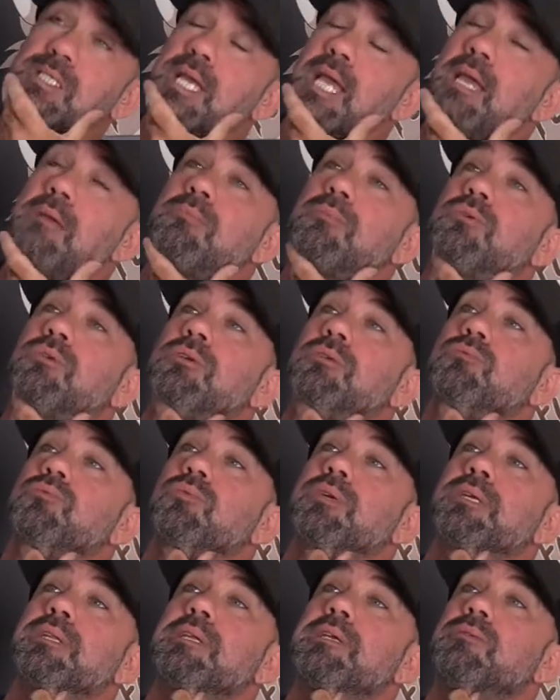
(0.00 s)
game could
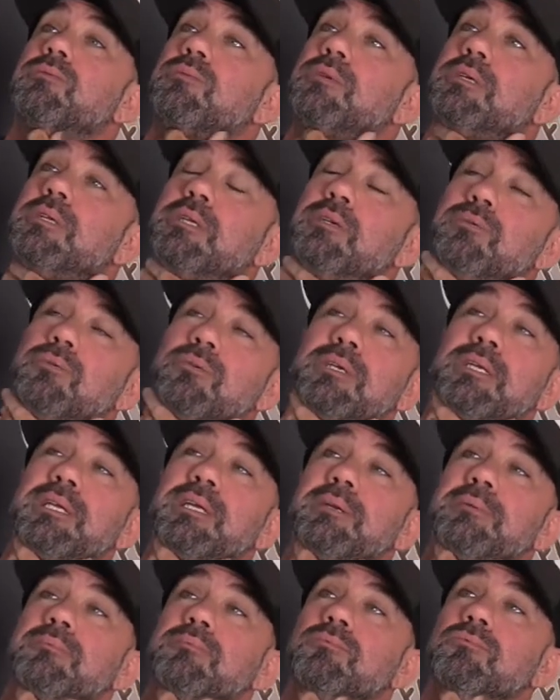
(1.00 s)
really, really,
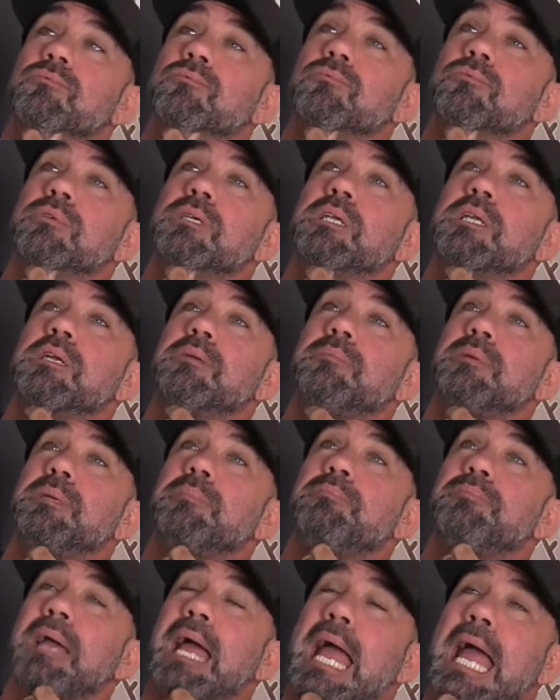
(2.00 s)
really, really be
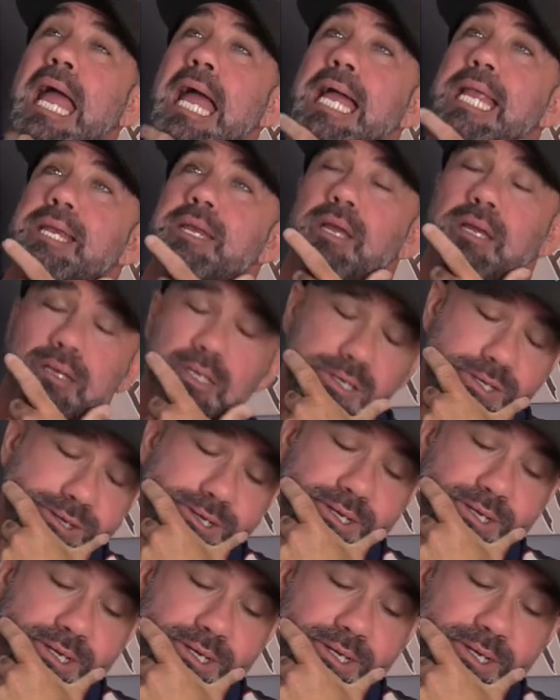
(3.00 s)
bad.
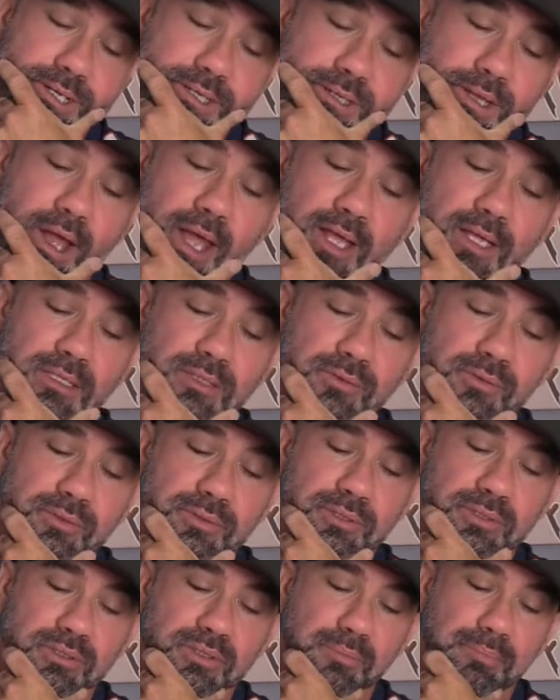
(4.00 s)
Lions
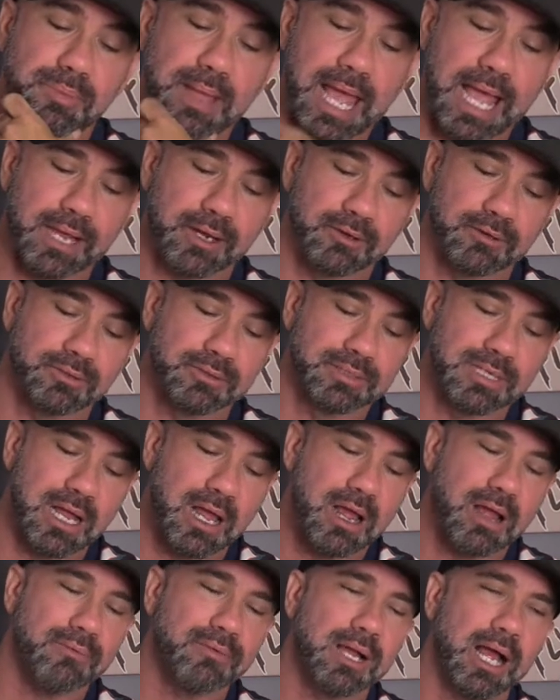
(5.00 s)
versus the Packers.
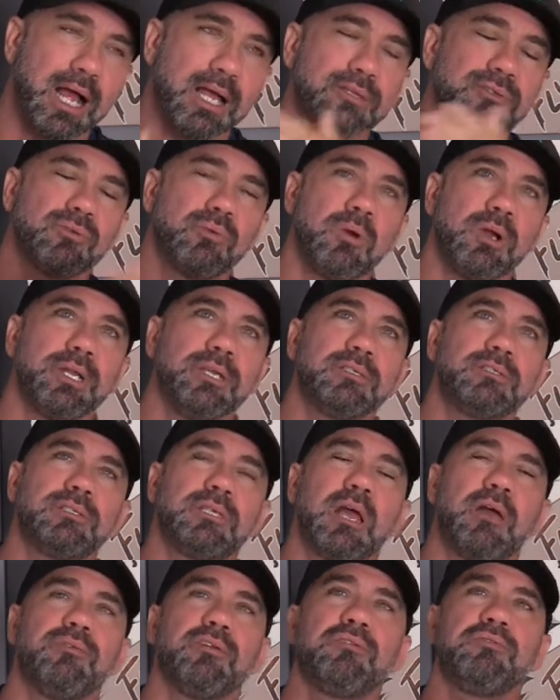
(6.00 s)
Now I've got
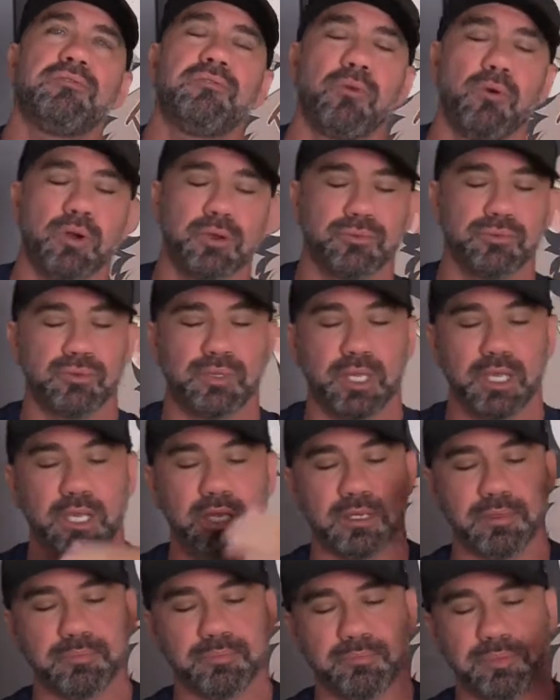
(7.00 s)

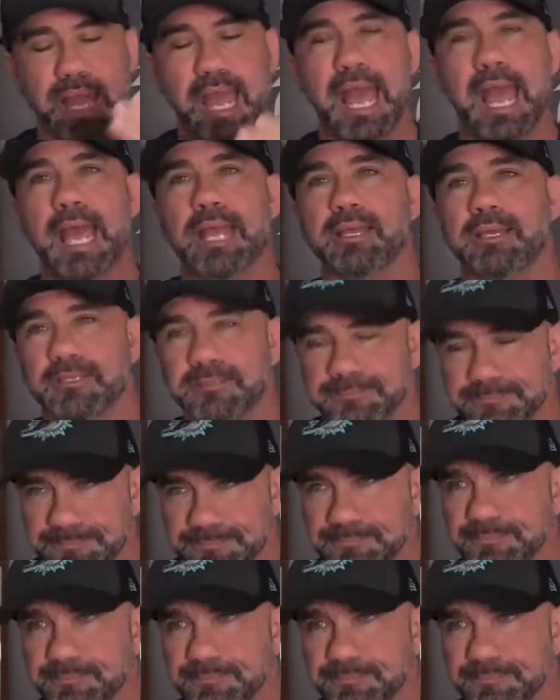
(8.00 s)
27-14 Pack